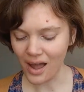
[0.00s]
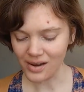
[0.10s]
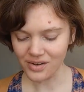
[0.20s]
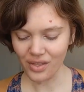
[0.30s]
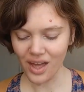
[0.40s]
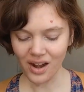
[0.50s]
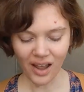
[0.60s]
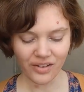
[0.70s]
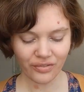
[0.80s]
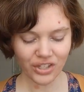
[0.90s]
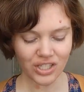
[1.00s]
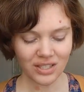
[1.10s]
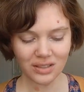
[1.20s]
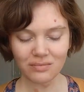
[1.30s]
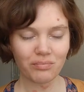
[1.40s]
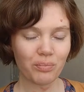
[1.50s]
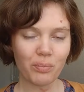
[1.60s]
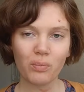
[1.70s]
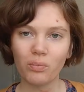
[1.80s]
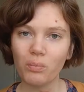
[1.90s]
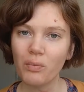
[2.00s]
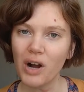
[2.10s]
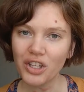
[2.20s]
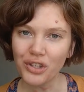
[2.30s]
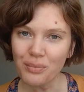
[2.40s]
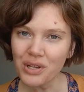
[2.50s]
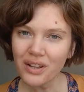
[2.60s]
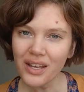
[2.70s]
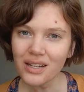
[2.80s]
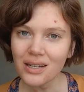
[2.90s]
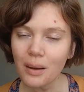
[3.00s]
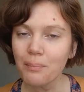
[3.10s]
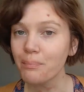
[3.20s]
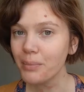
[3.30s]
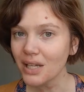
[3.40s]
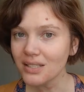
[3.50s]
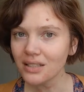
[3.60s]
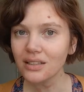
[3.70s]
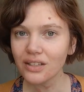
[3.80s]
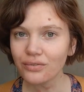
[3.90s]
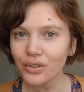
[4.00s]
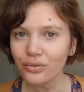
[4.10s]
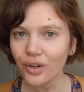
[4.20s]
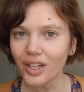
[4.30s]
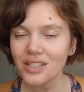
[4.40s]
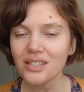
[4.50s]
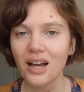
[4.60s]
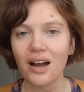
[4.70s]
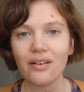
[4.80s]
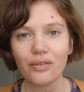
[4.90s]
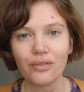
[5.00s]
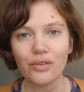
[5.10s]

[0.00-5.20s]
and then I've just accumulated basically a full face of